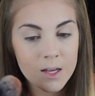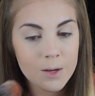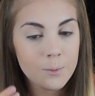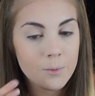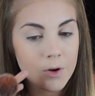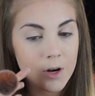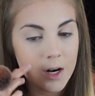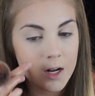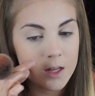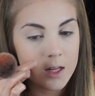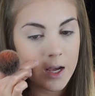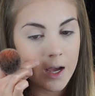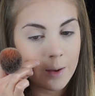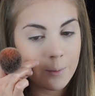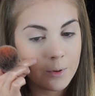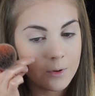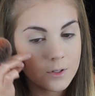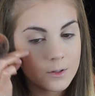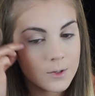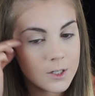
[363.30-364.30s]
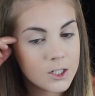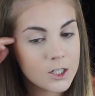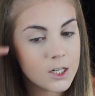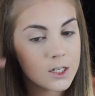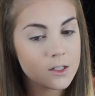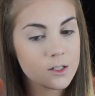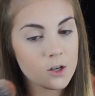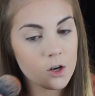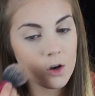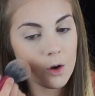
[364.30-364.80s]
put it on the apples of my
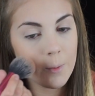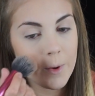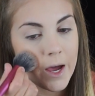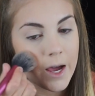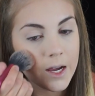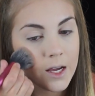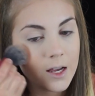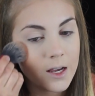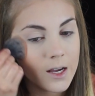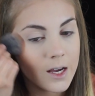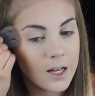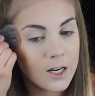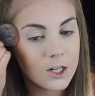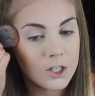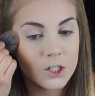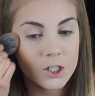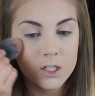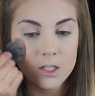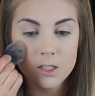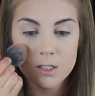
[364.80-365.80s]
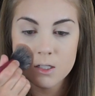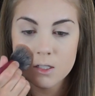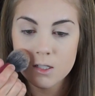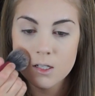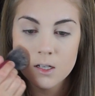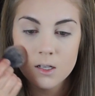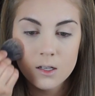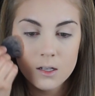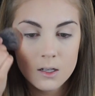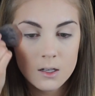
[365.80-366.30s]
cheeks and go back and kind of
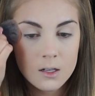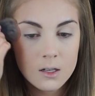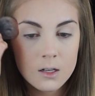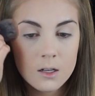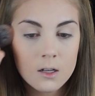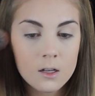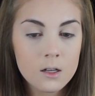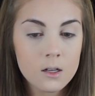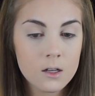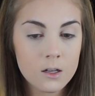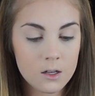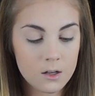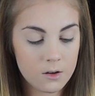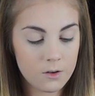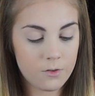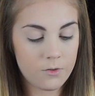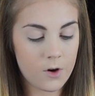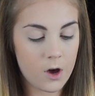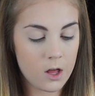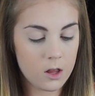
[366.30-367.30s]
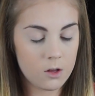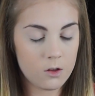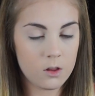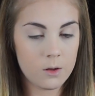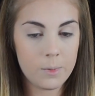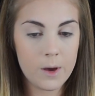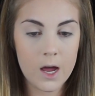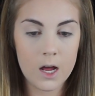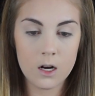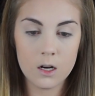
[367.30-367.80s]
just follow
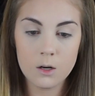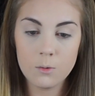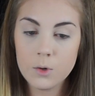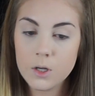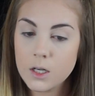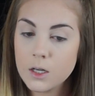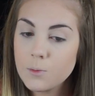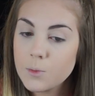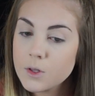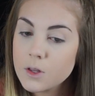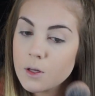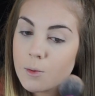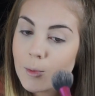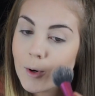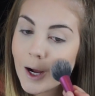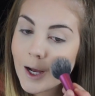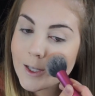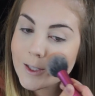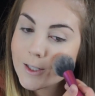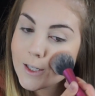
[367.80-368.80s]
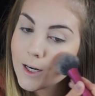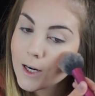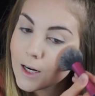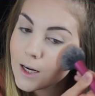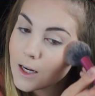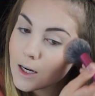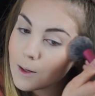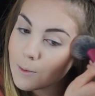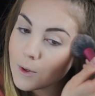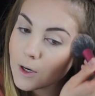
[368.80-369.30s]
the pattern we did with the bronzer,
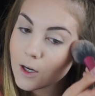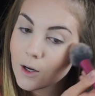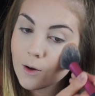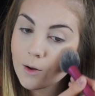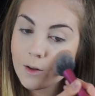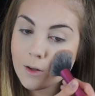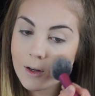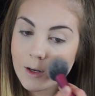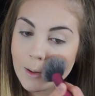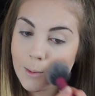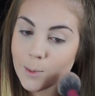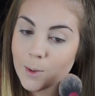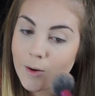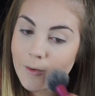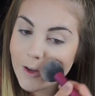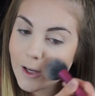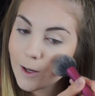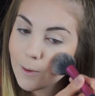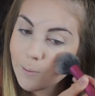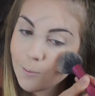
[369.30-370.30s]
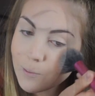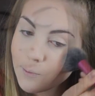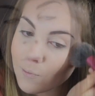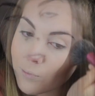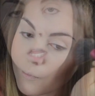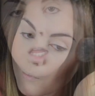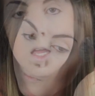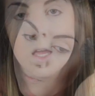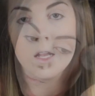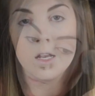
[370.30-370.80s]
and I'm going to go a little above it.
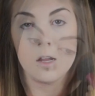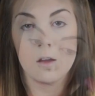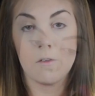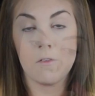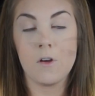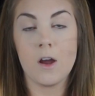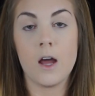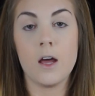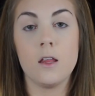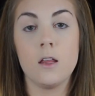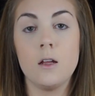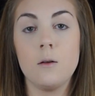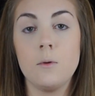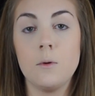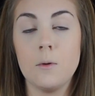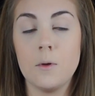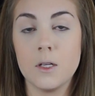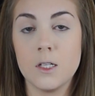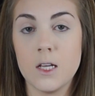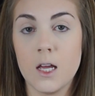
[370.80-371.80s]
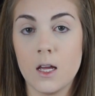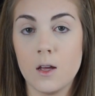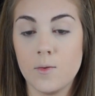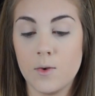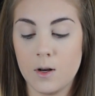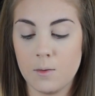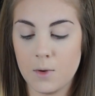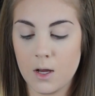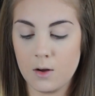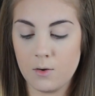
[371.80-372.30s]
Now for highlight, I'm going to be taking
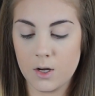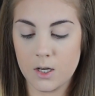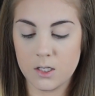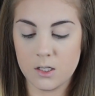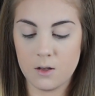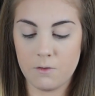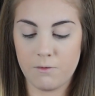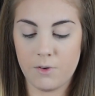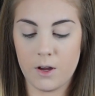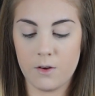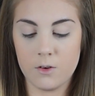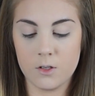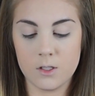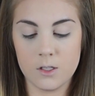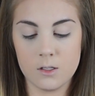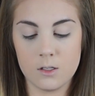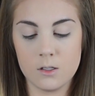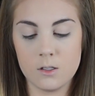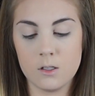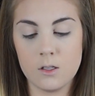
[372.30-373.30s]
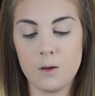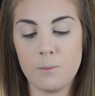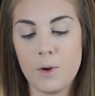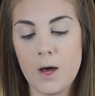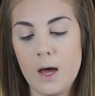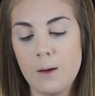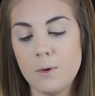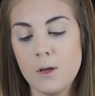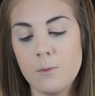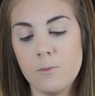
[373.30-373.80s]
one of my recent favorites. This is the
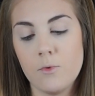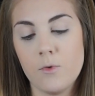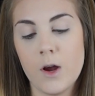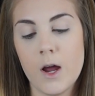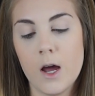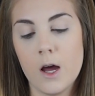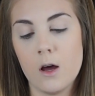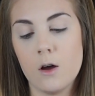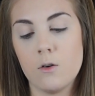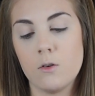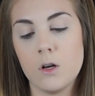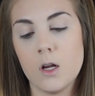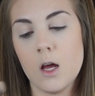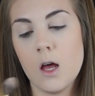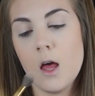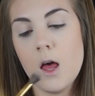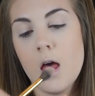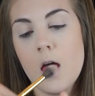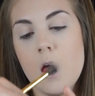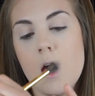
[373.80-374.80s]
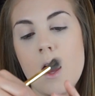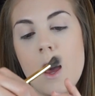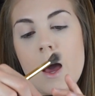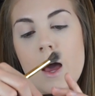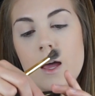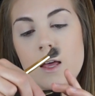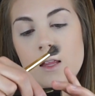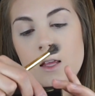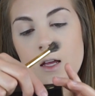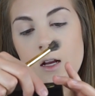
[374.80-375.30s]
Bobbi Brown
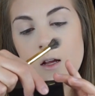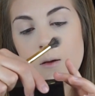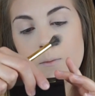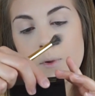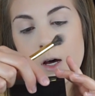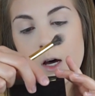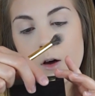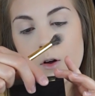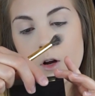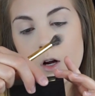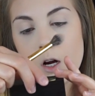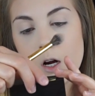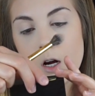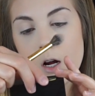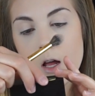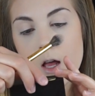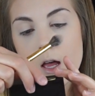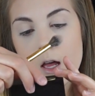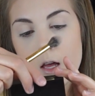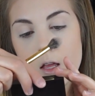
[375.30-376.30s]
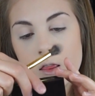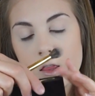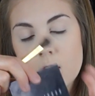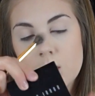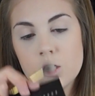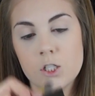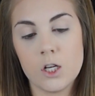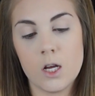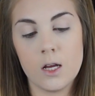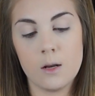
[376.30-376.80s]
highlighting powder in
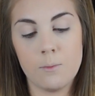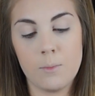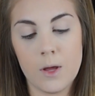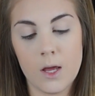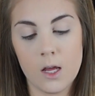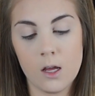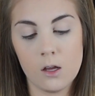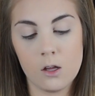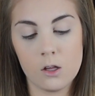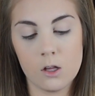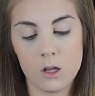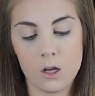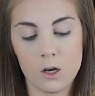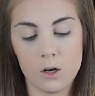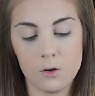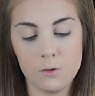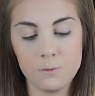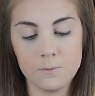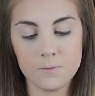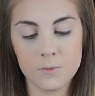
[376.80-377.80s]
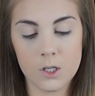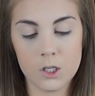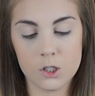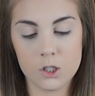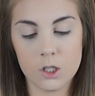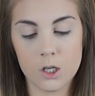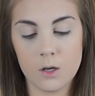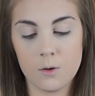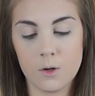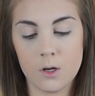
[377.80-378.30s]
the shade Pink Glow. I'll
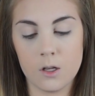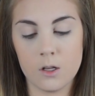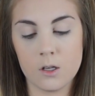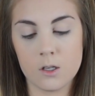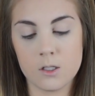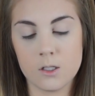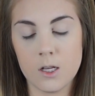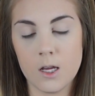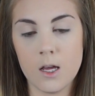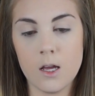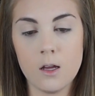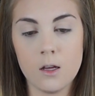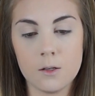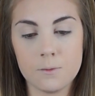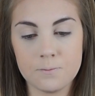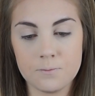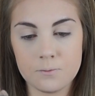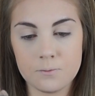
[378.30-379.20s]
show you what it looks like.